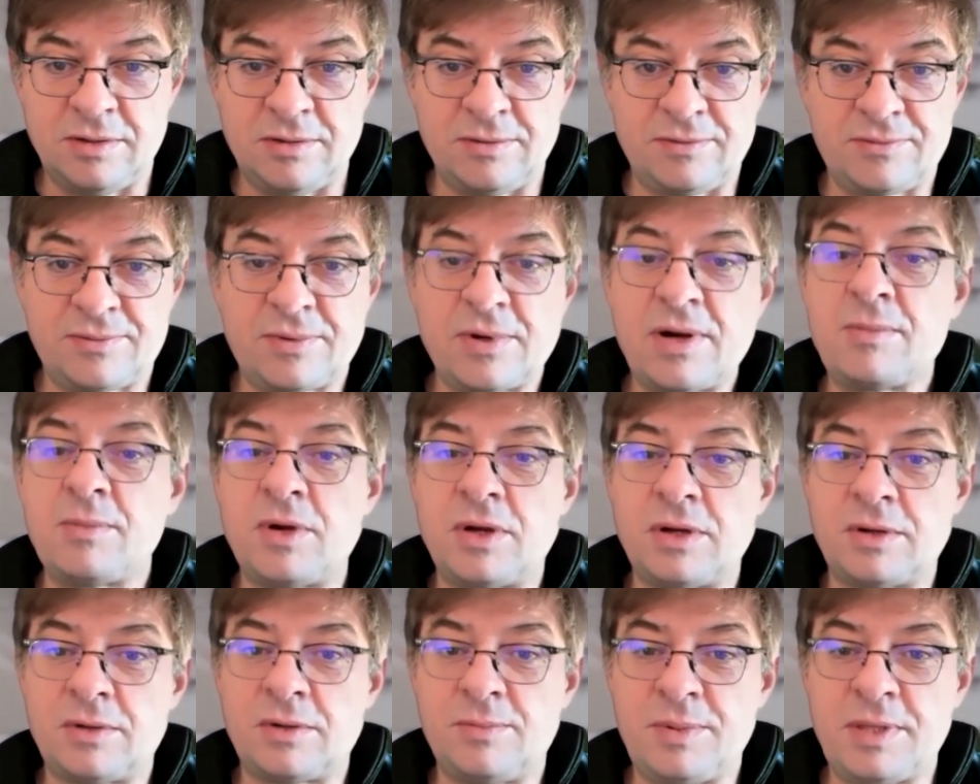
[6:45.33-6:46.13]

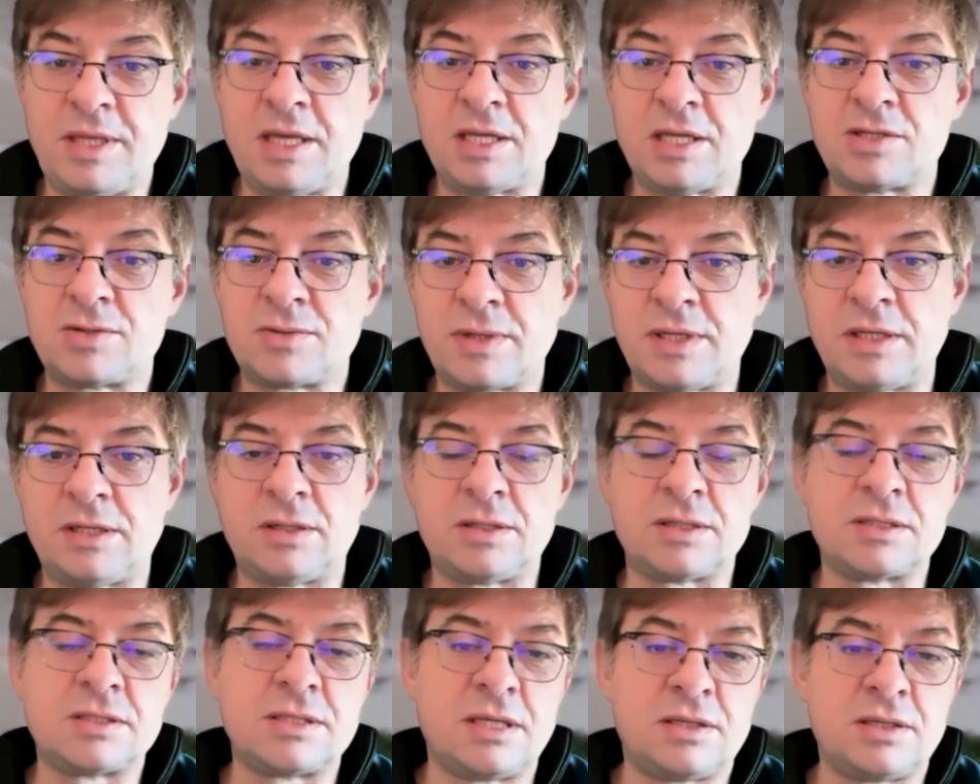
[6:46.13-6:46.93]
framework pH
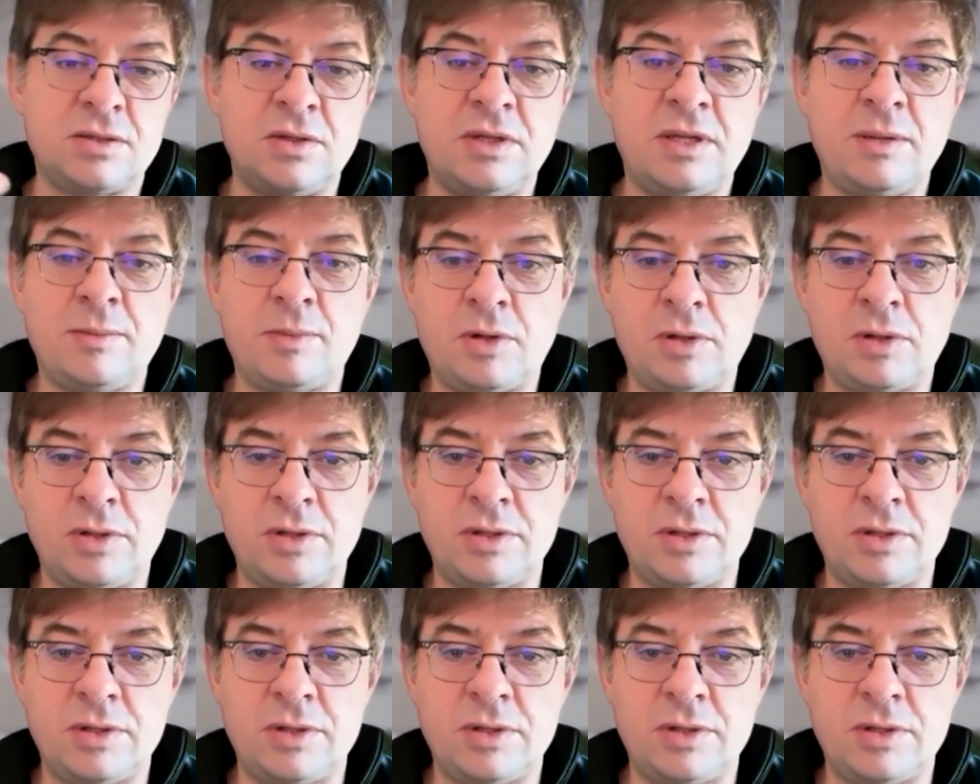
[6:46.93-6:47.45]
redox that enable